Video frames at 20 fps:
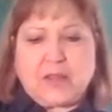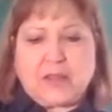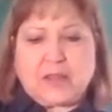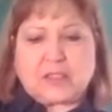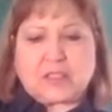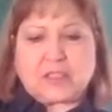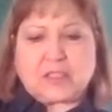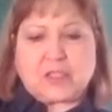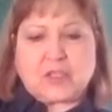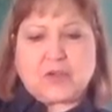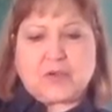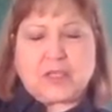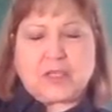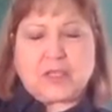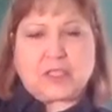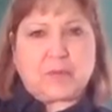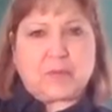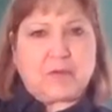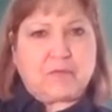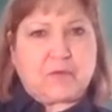This is
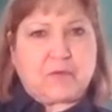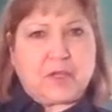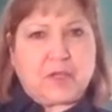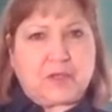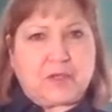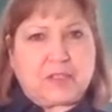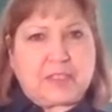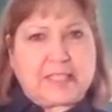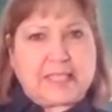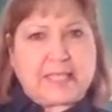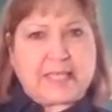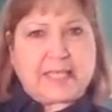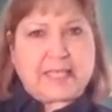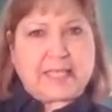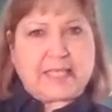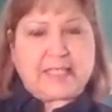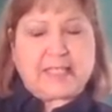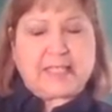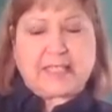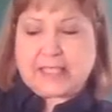nourishment for your
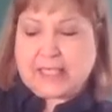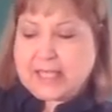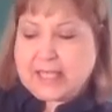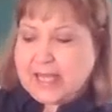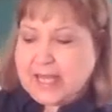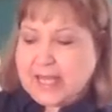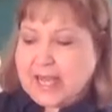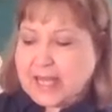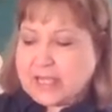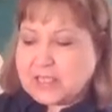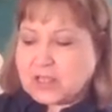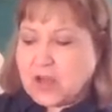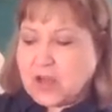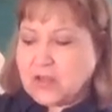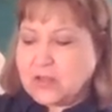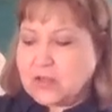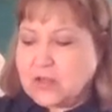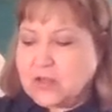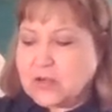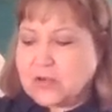seeds. Has all
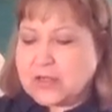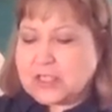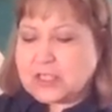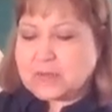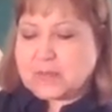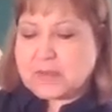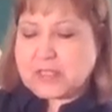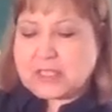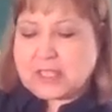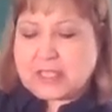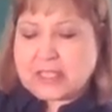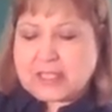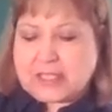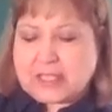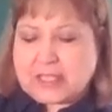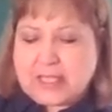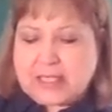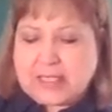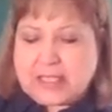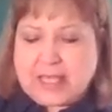the nourishments that the
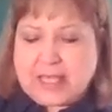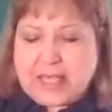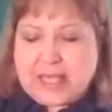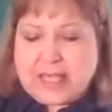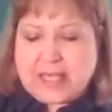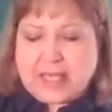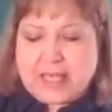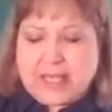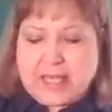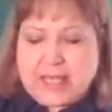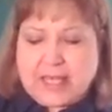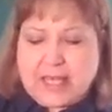seeds need.